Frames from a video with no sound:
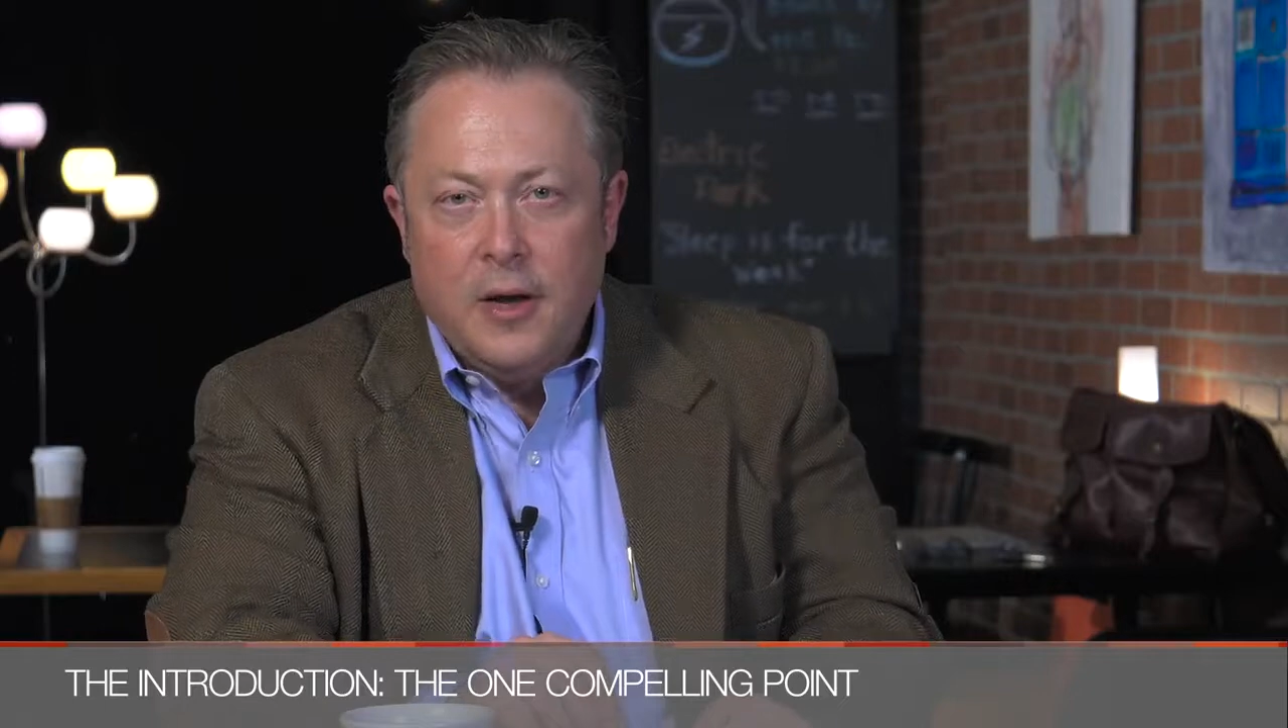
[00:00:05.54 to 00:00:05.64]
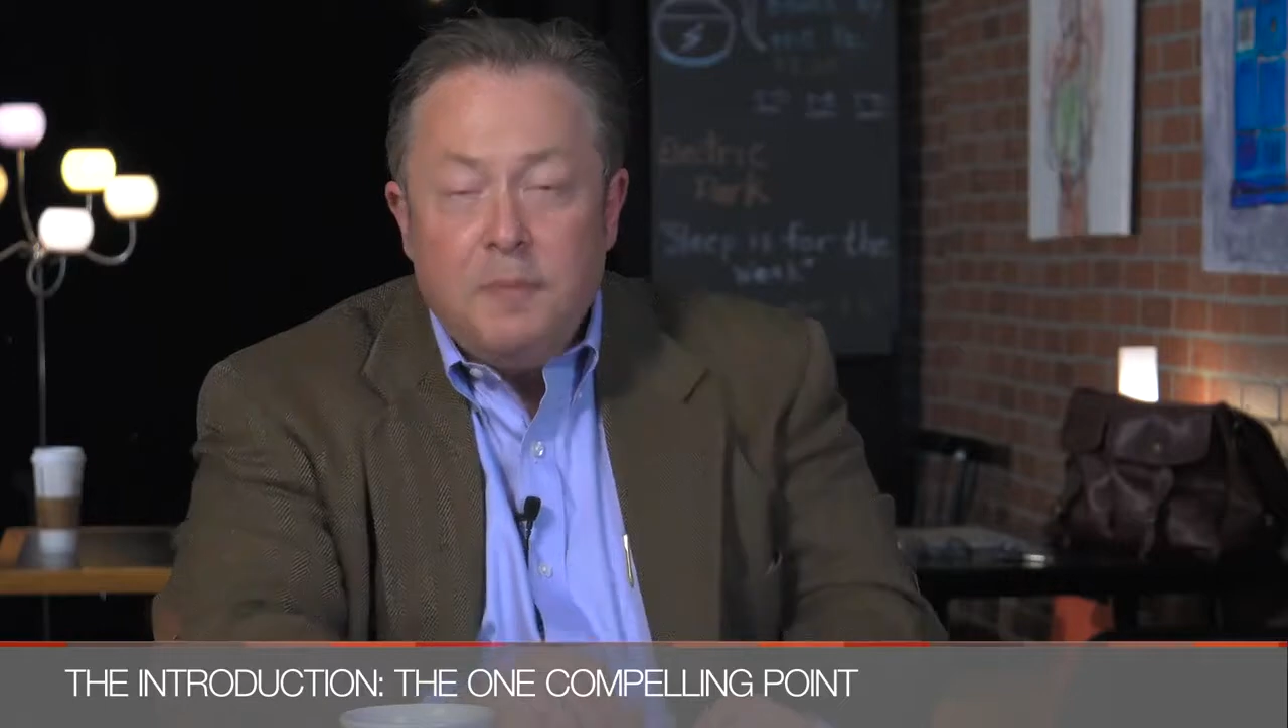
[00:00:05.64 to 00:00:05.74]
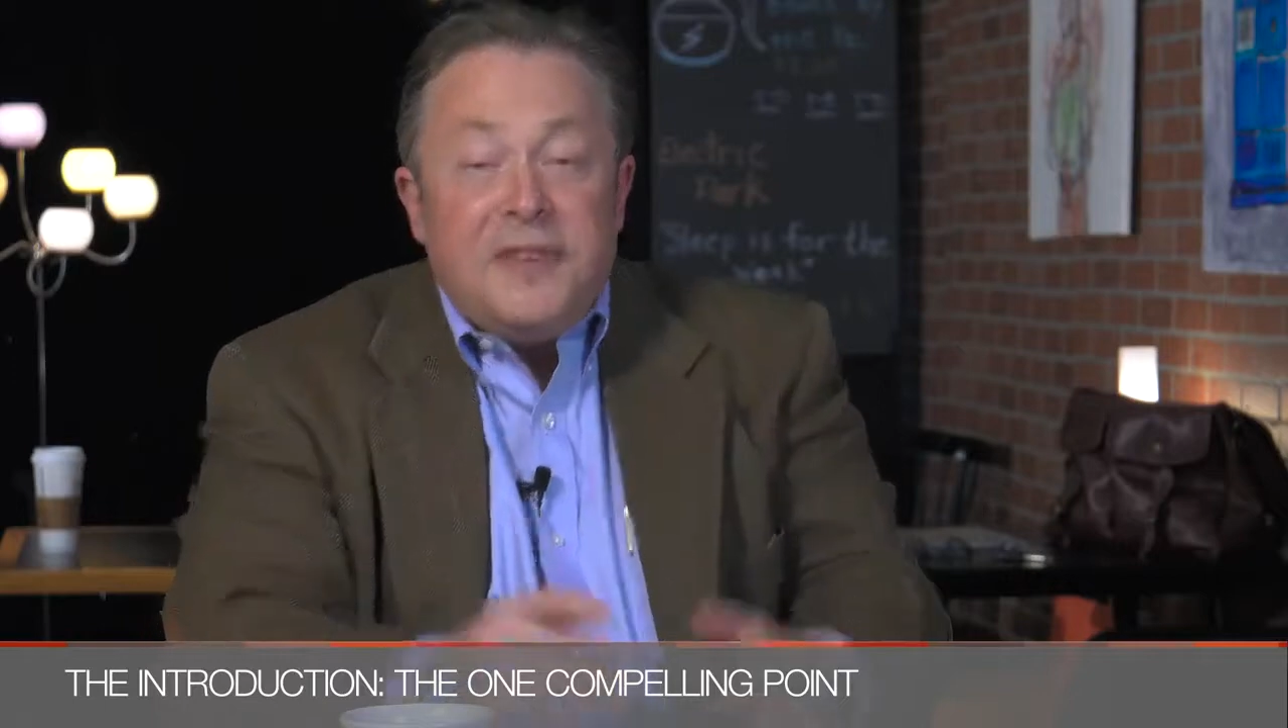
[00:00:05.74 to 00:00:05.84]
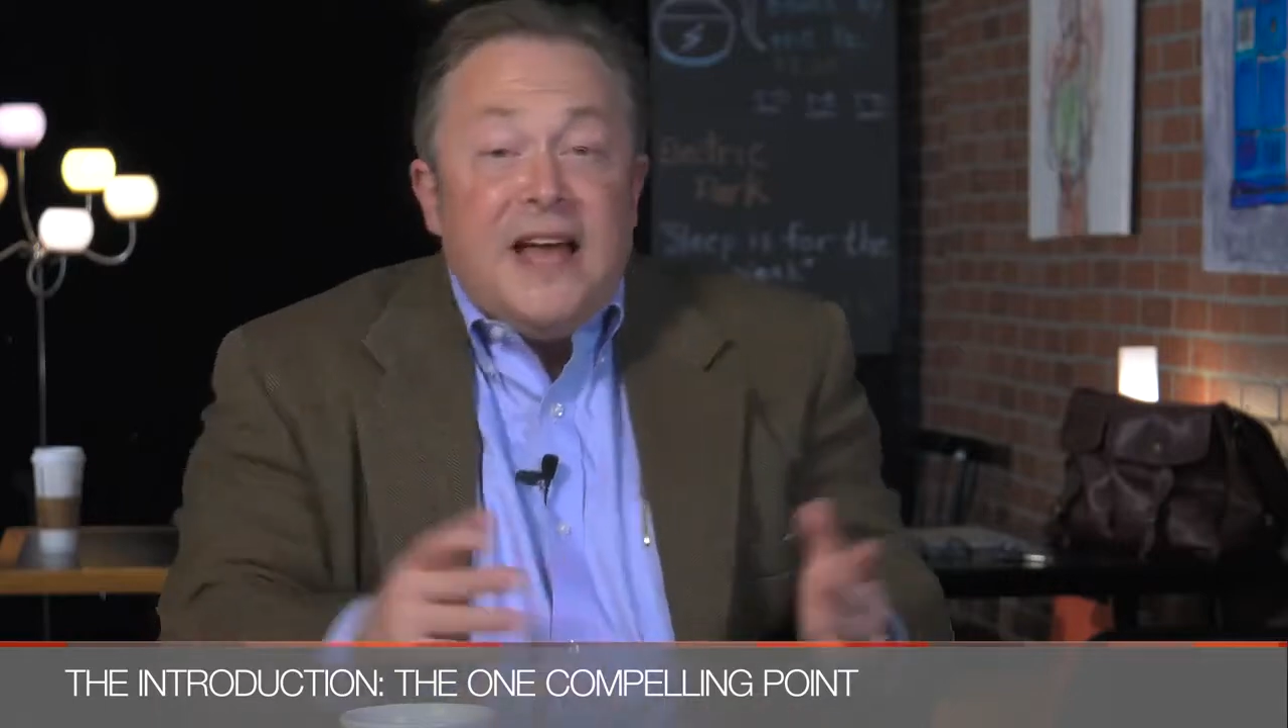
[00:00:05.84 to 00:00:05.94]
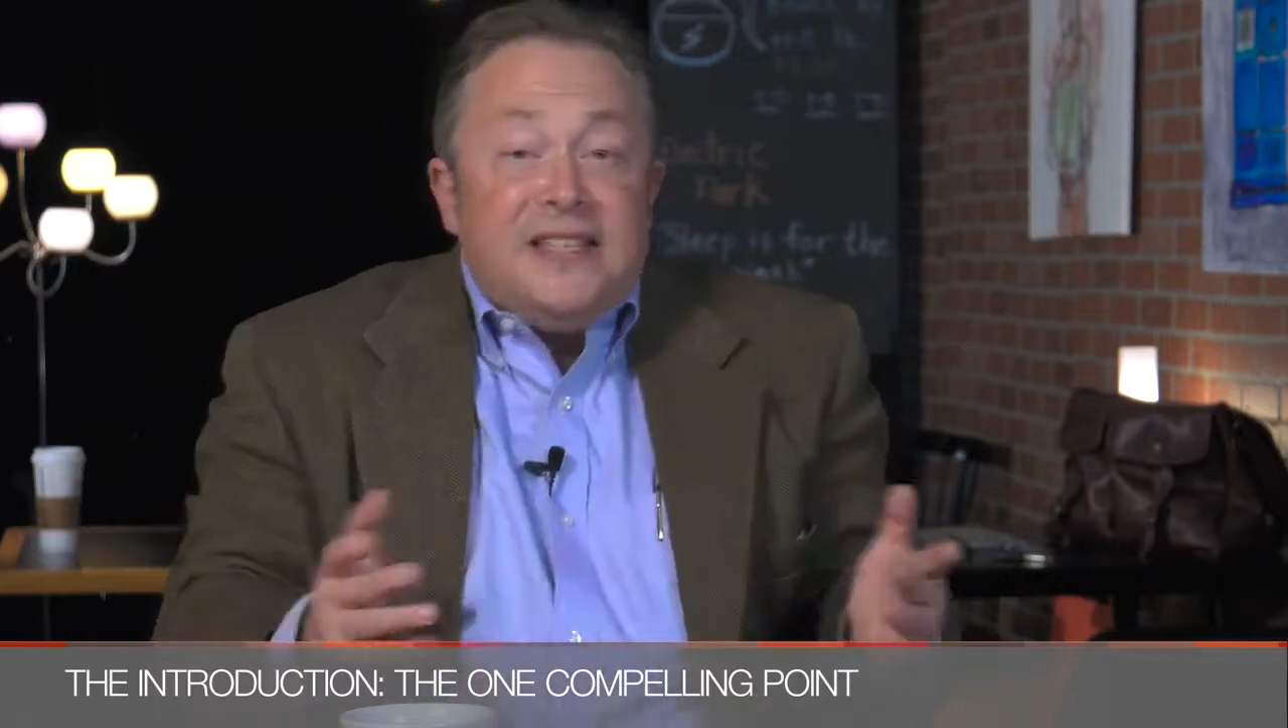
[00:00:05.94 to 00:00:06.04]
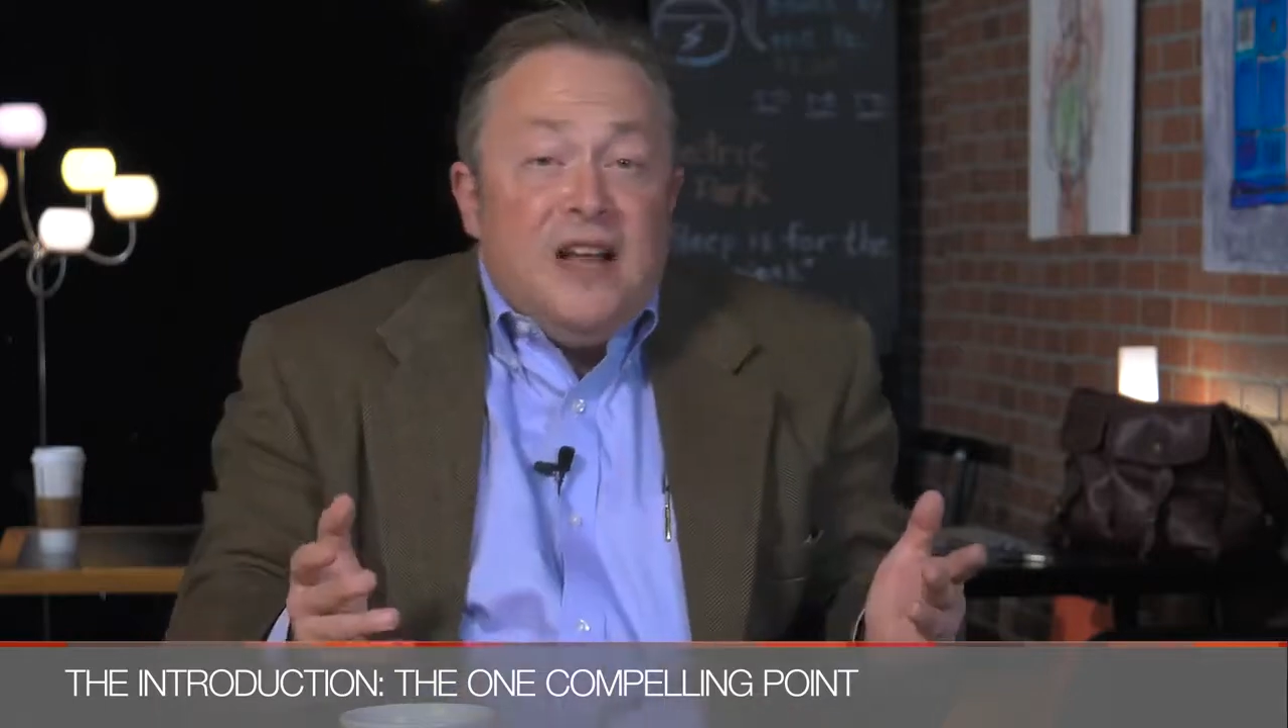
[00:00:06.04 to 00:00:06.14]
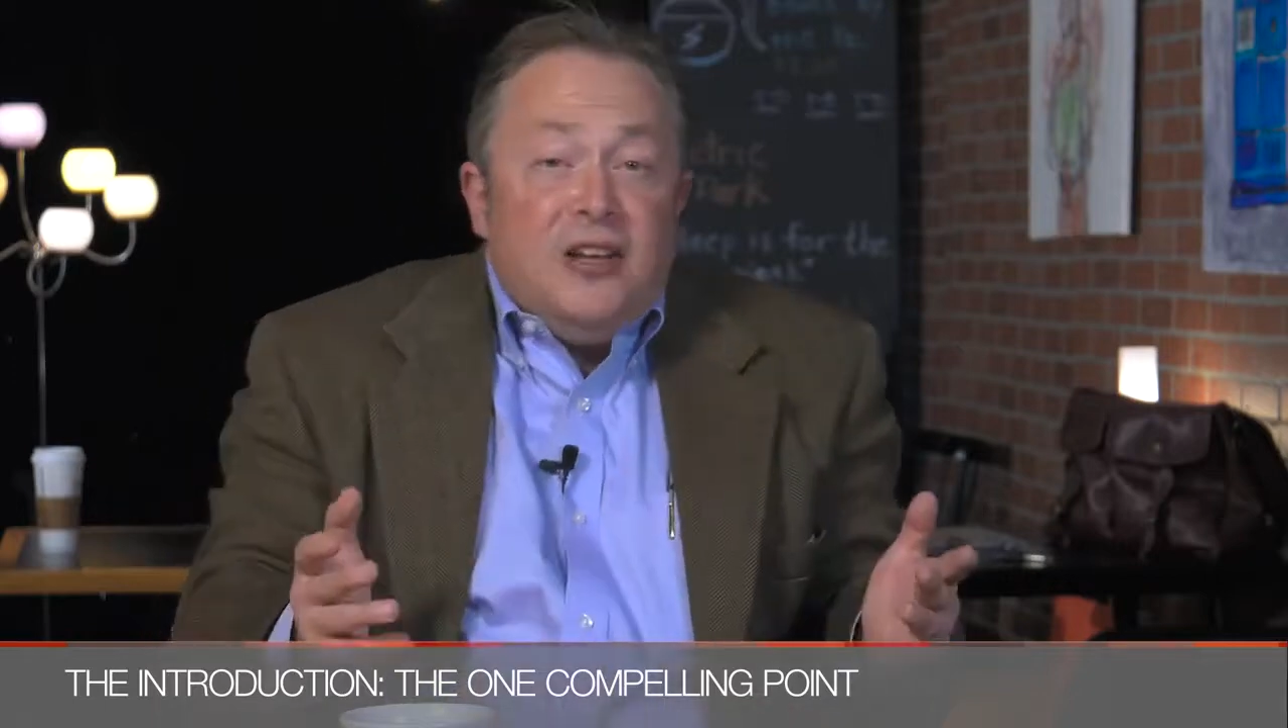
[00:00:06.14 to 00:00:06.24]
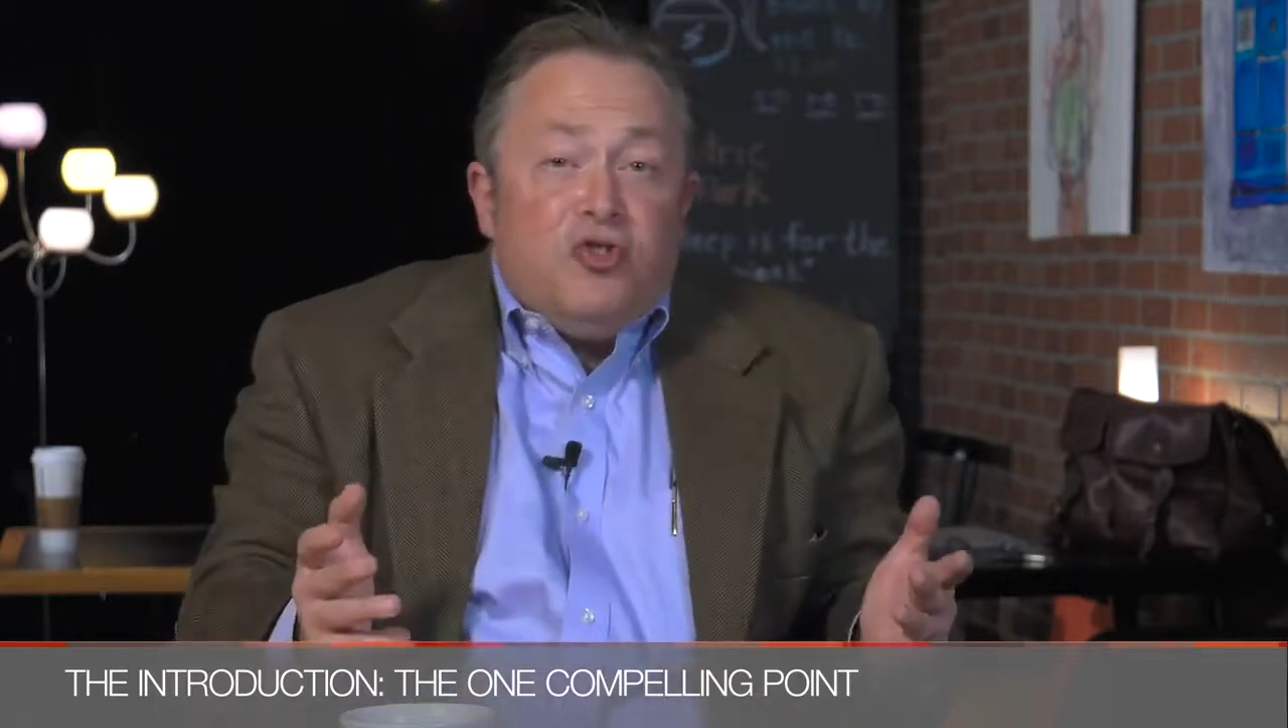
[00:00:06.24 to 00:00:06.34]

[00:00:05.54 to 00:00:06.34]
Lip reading: But that's not